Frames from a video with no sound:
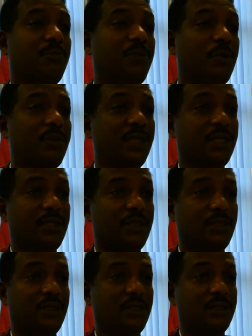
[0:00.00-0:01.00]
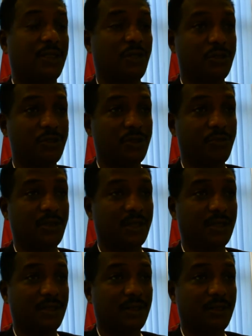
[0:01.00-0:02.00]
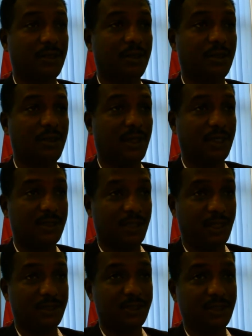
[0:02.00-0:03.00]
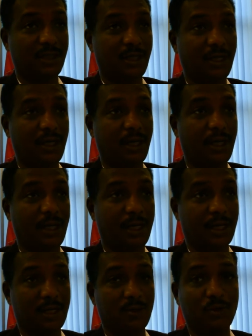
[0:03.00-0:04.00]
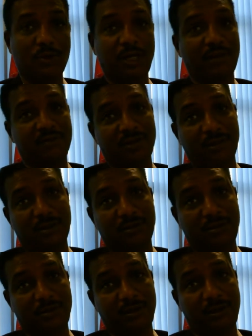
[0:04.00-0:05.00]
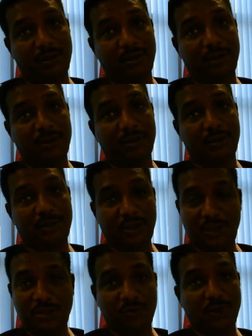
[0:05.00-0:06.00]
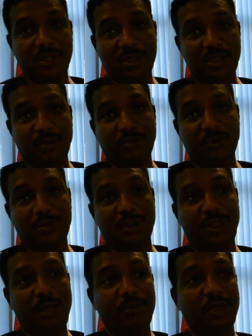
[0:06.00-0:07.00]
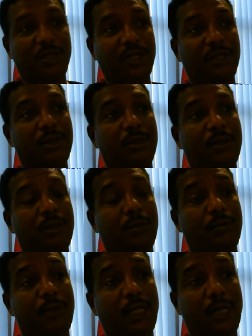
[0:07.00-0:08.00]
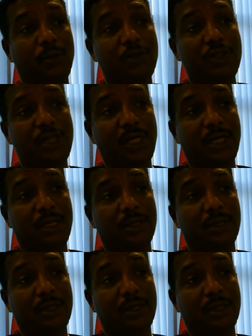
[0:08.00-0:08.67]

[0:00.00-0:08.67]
public and the consumer at large are looked after. This is where the support is coming in. But I would say,